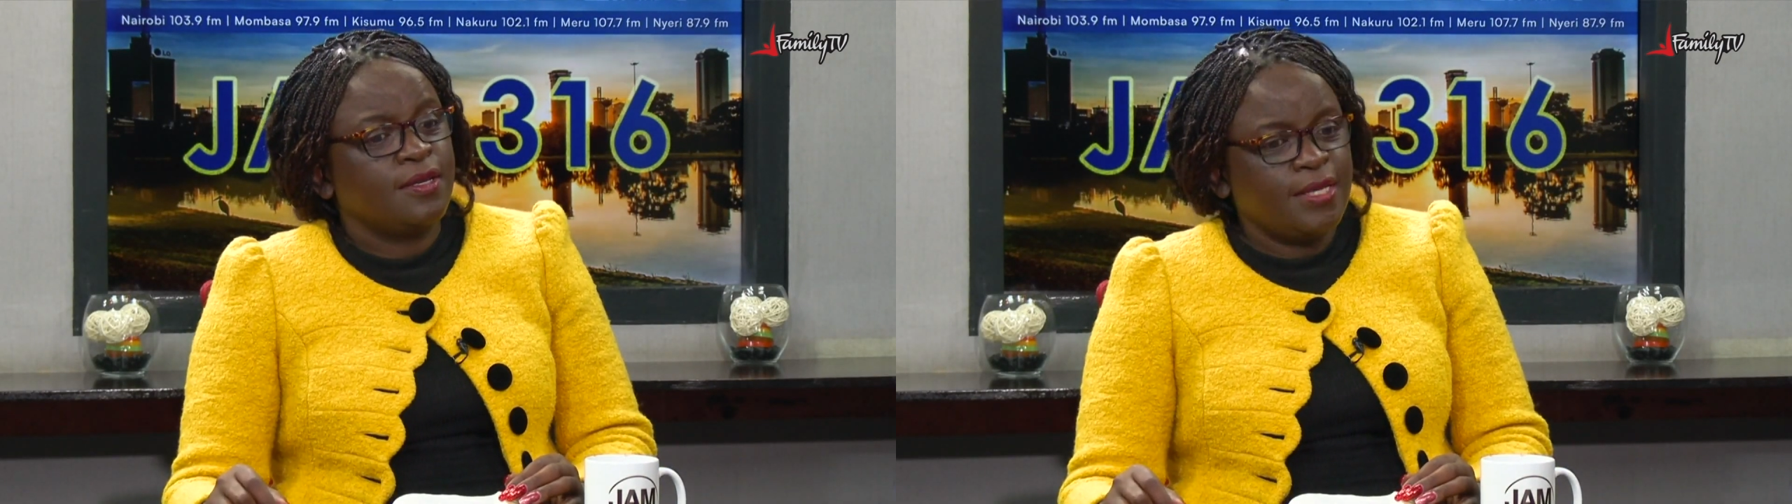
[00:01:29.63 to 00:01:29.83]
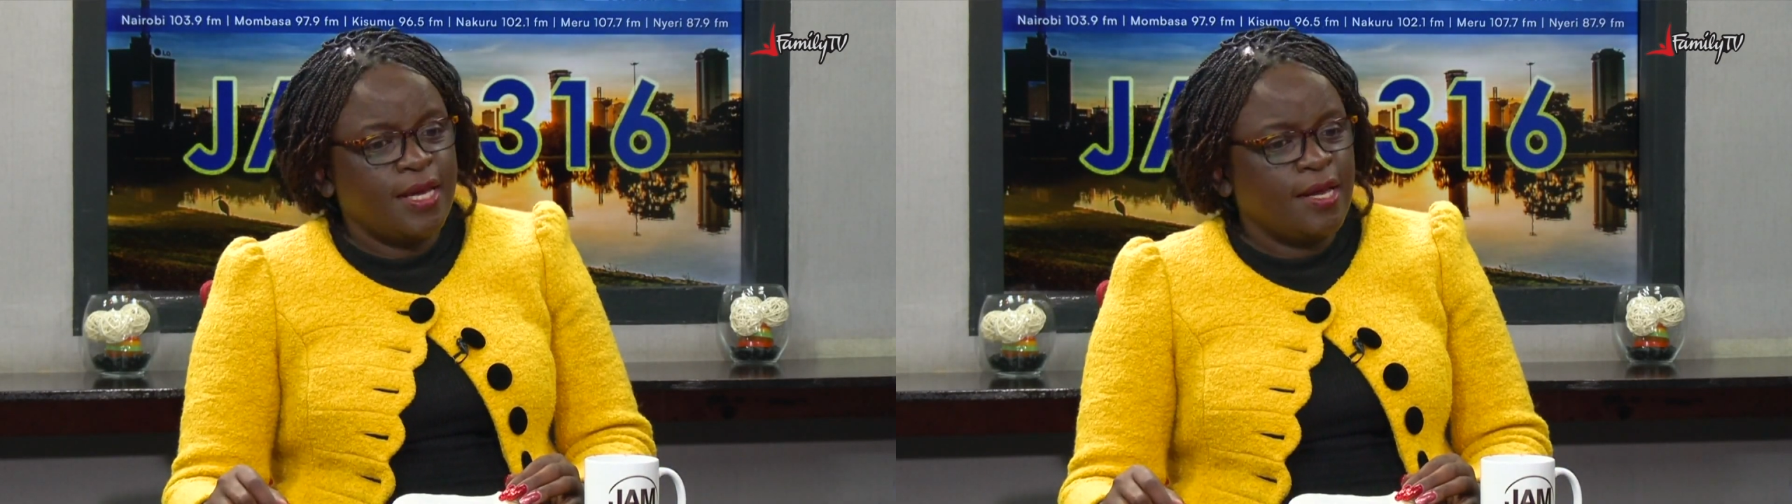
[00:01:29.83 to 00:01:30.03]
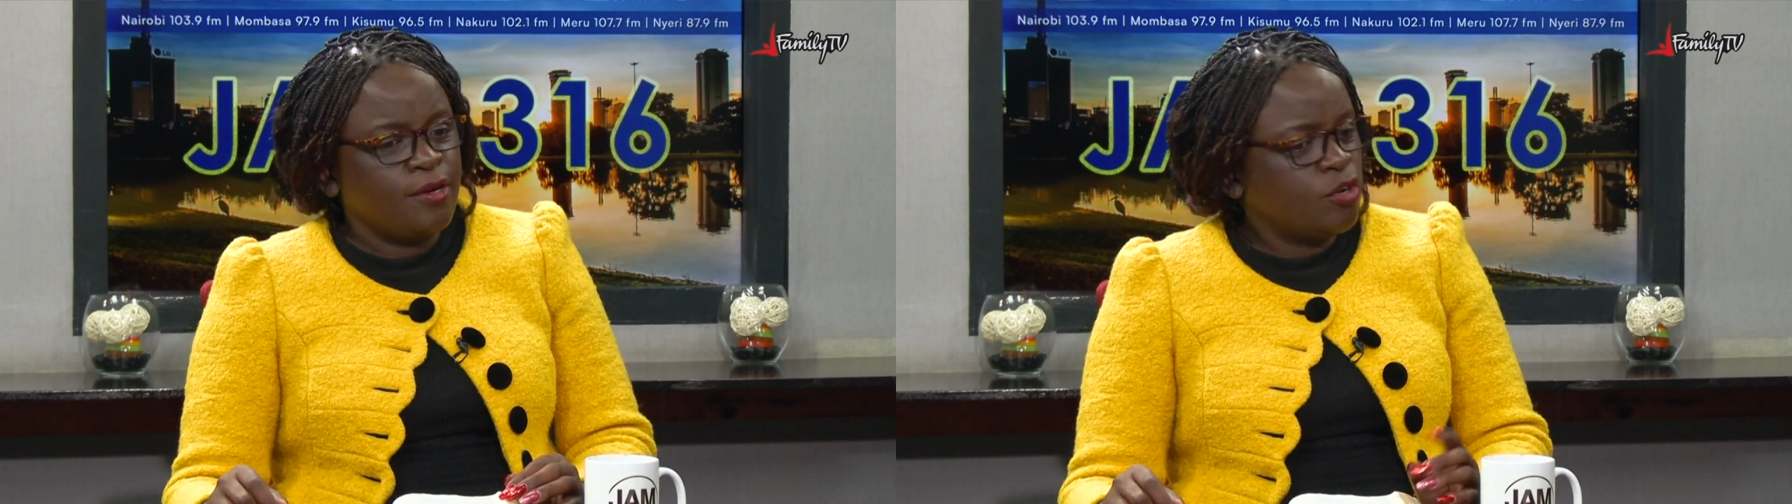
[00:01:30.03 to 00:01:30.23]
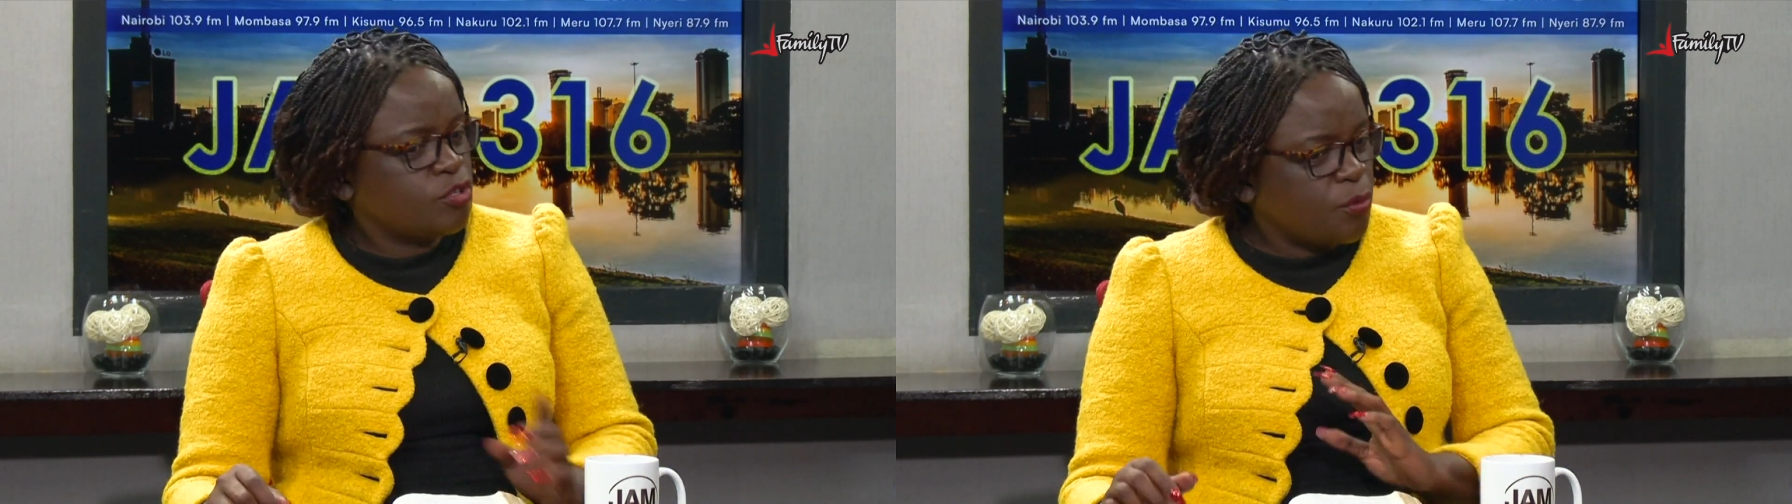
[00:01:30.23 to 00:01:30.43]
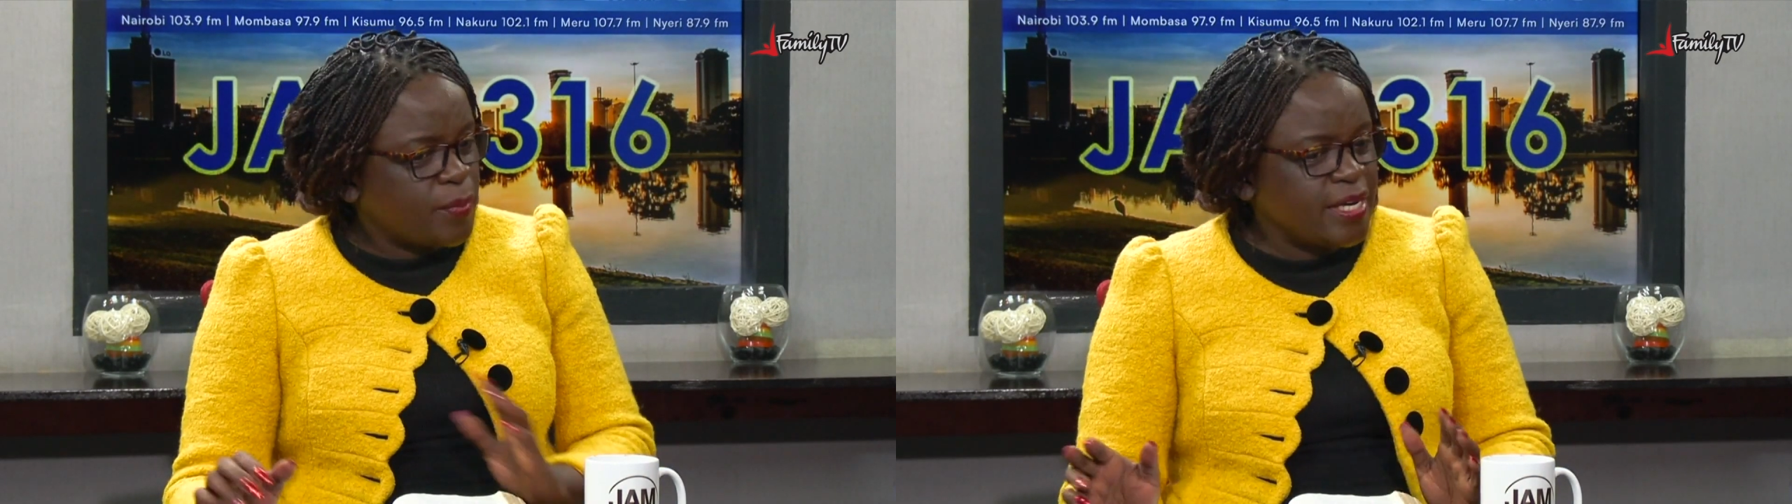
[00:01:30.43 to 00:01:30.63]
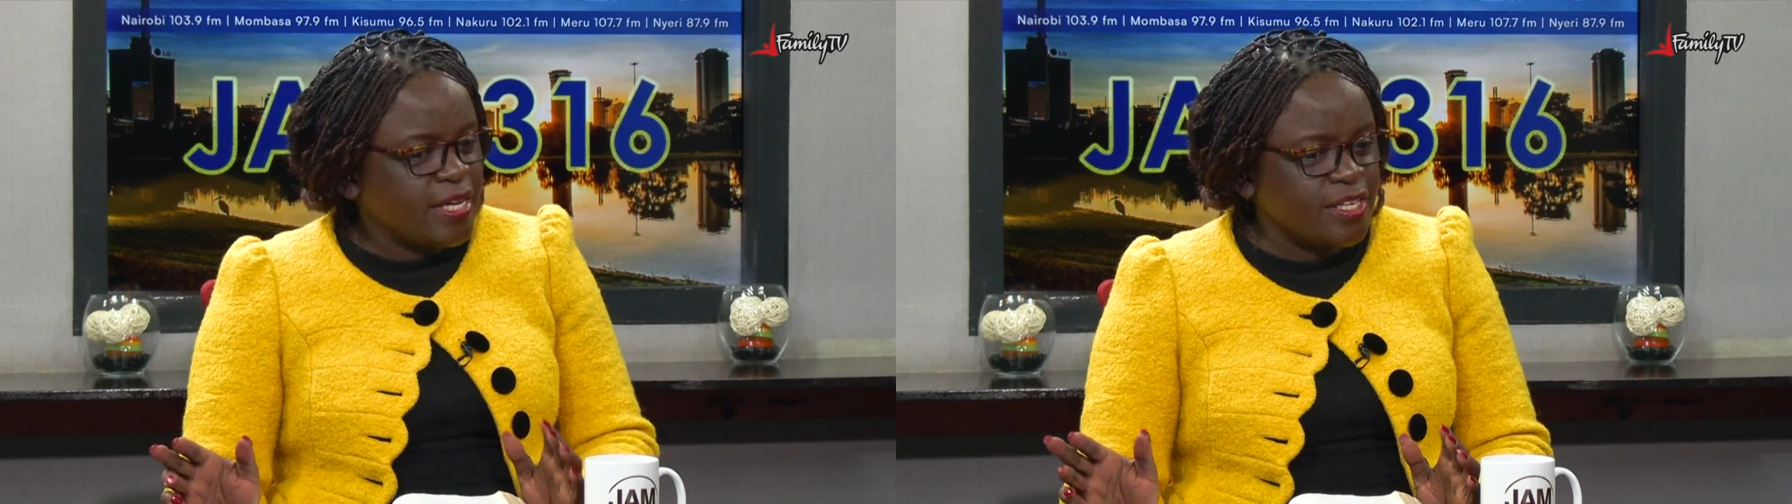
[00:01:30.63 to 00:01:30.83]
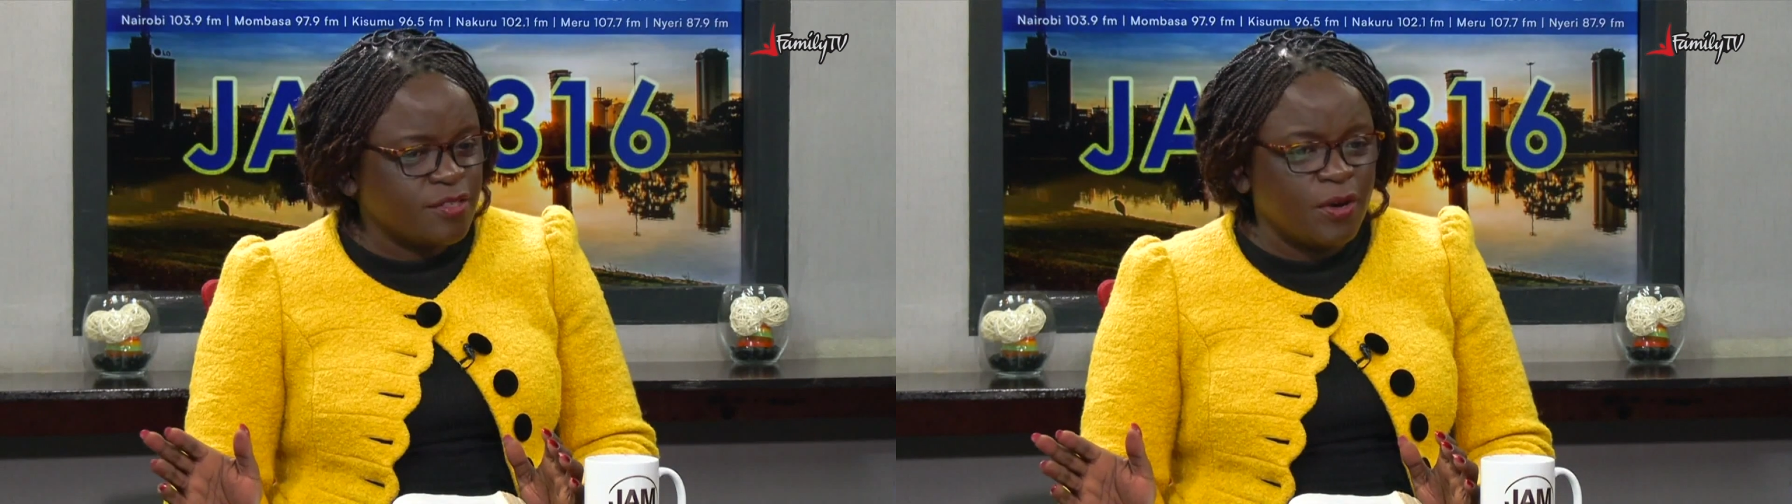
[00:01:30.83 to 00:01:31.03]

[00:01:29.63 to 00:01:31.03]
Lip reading: Yeah, not opening his